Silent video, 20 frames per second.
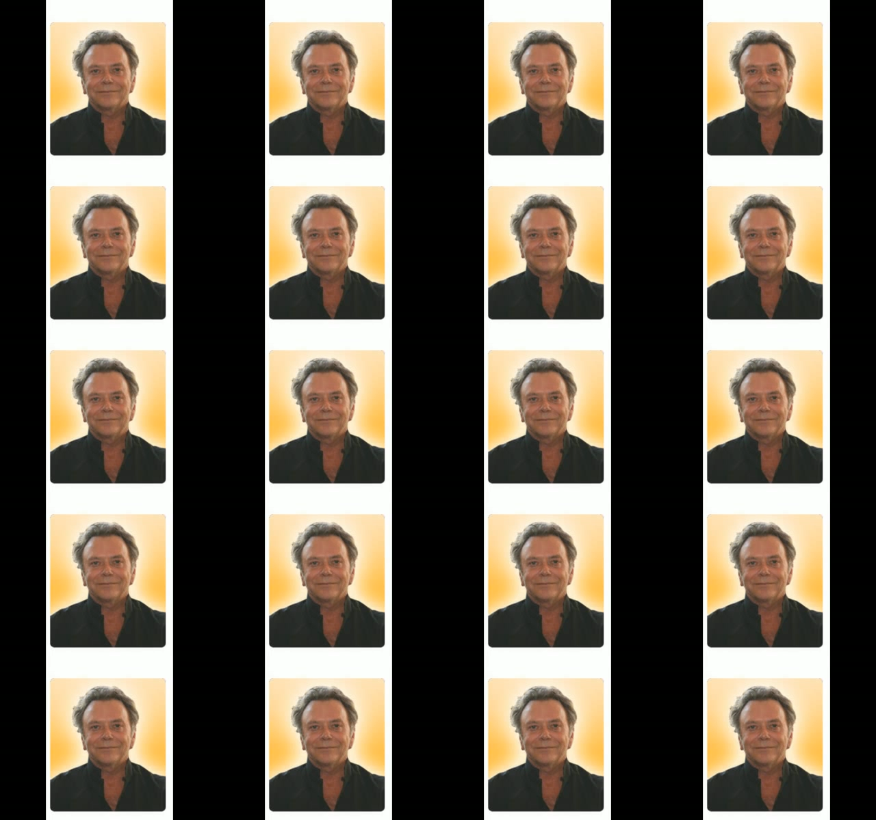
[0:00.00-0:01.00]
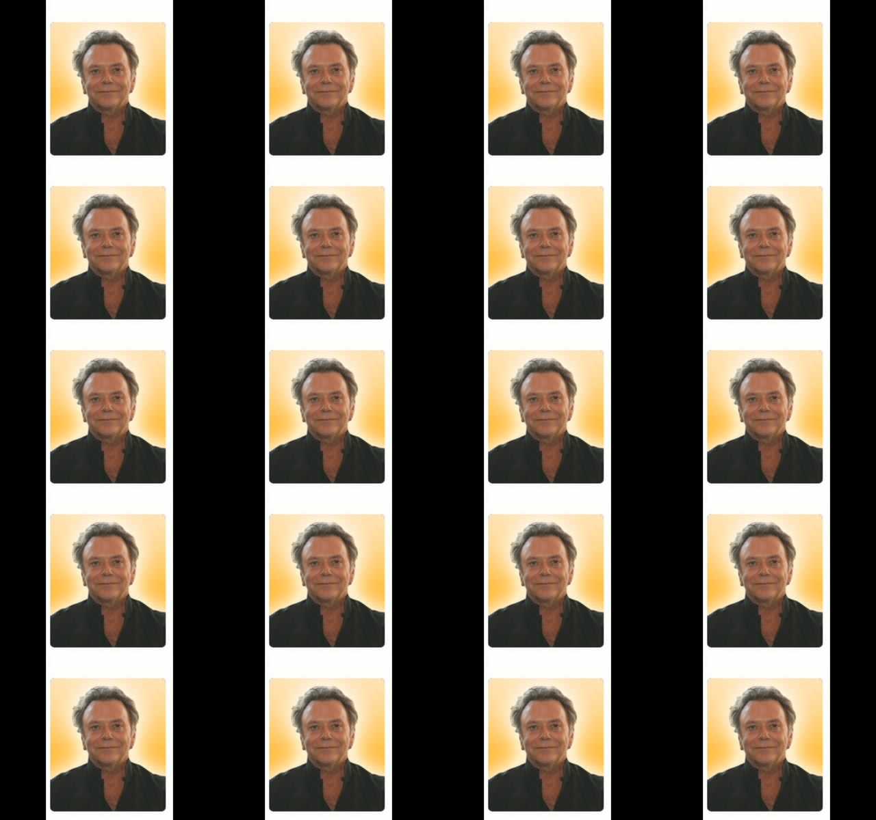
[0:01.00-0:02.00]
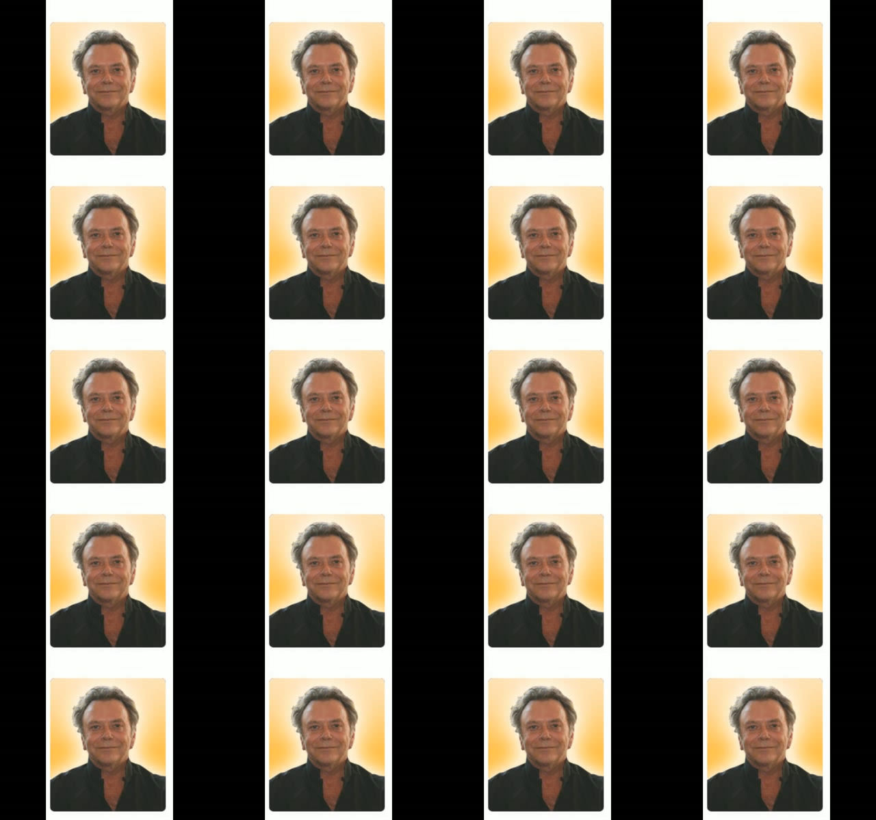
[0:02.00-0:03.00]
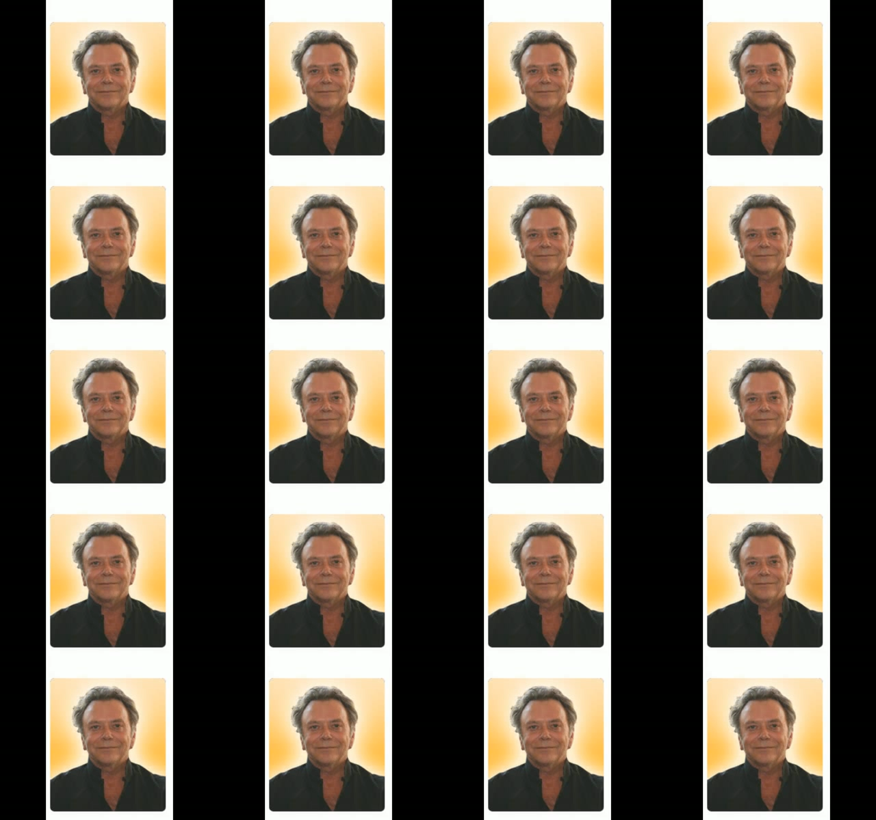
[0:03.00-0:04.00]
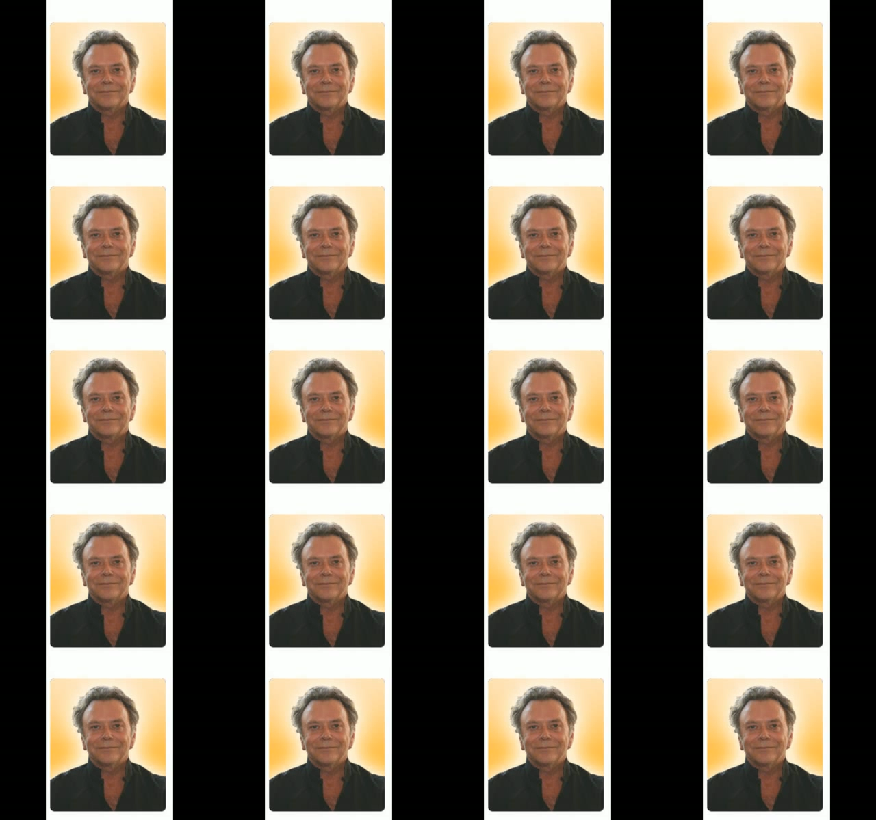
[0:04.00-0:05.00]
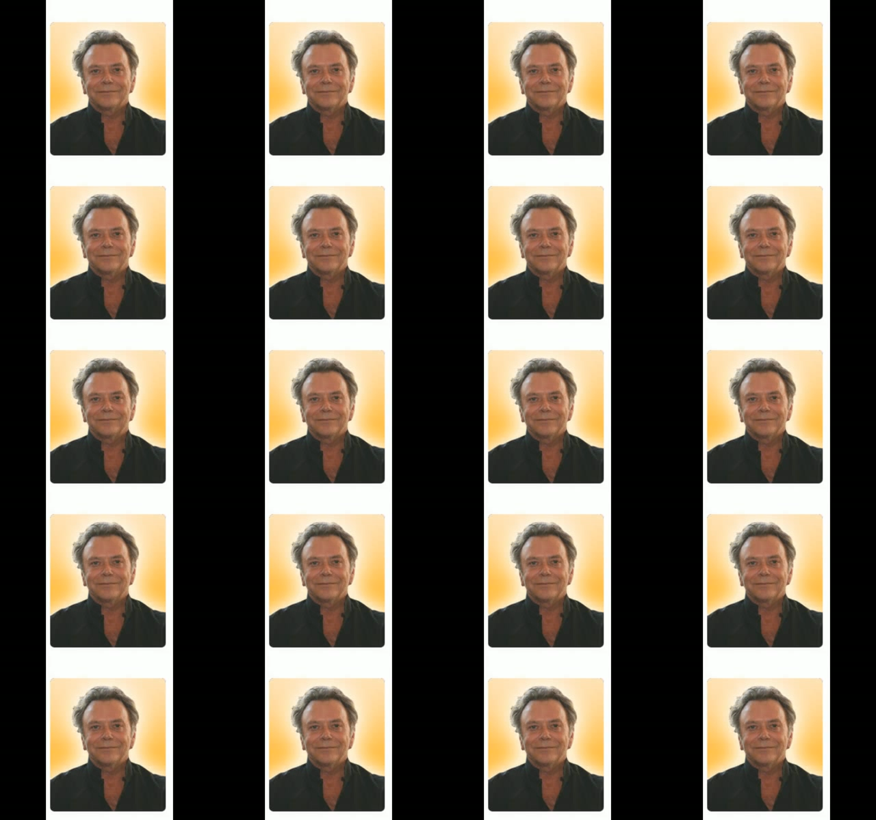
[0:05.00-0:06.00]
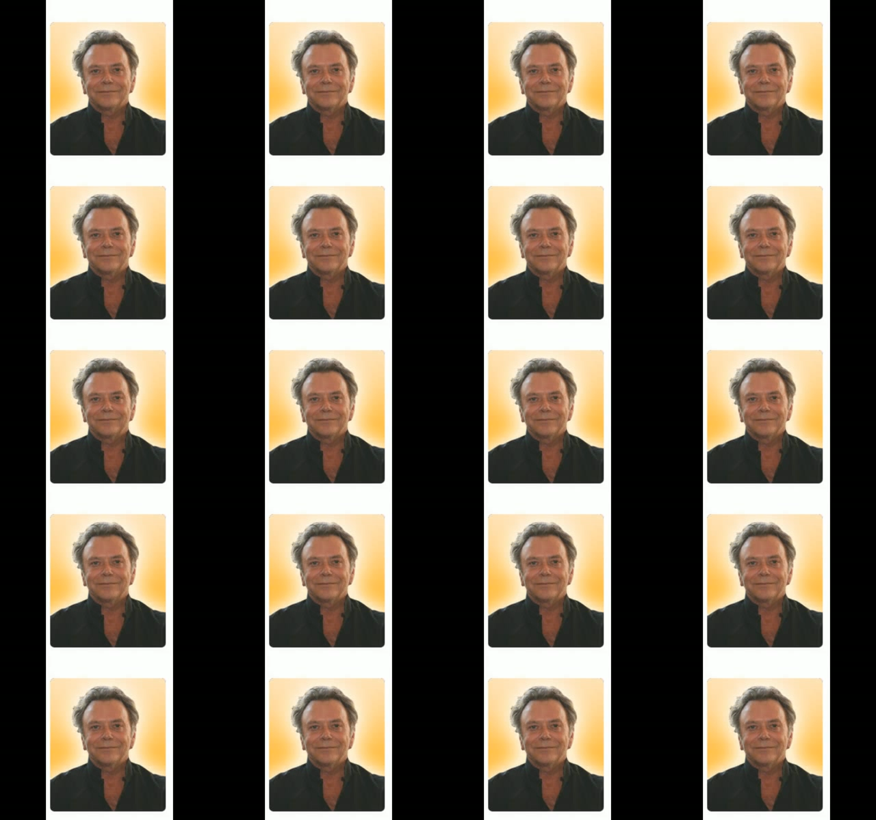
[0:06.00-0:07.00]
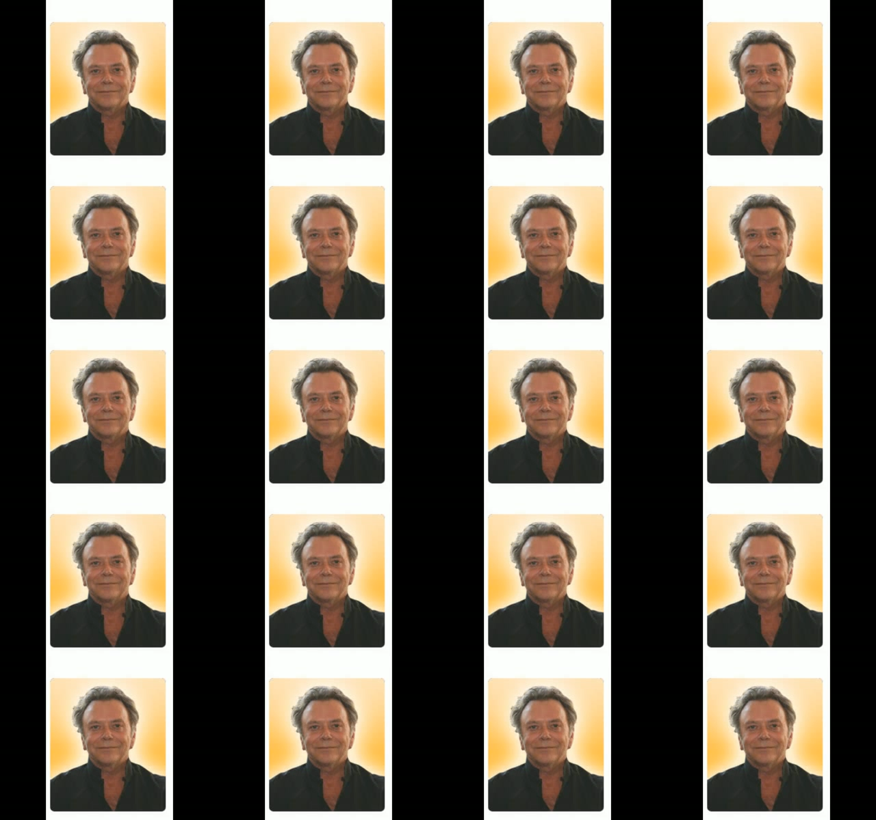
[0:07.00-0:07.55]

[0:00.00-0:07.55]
(no lip movement)